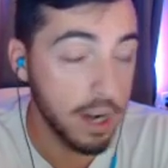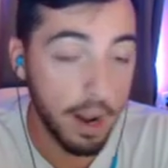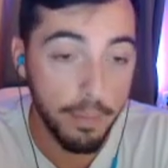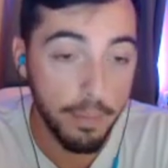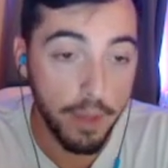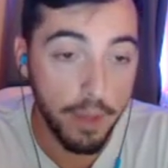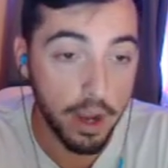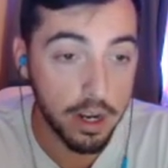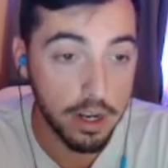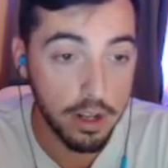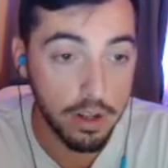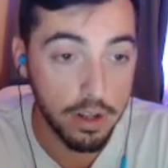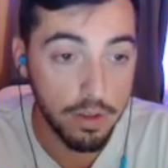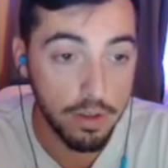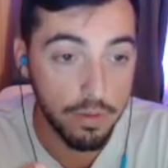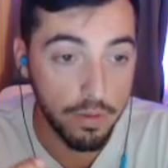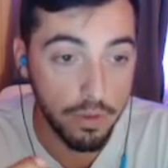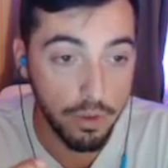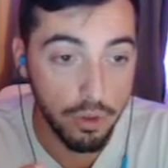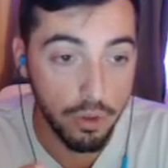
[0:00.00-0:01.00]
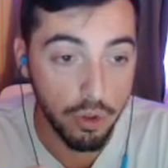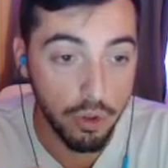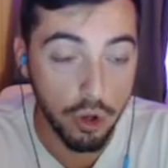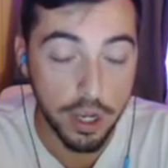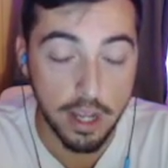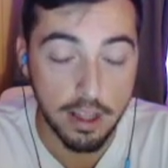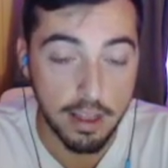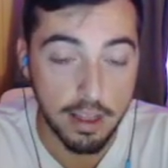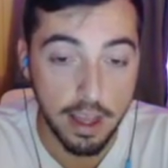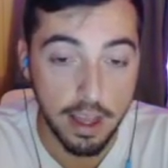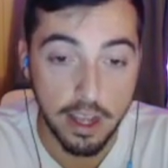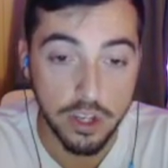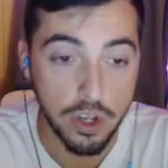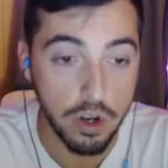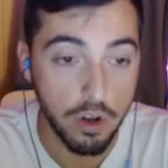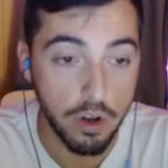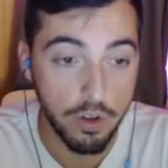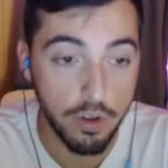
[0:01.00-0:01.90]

I'm not going to look at things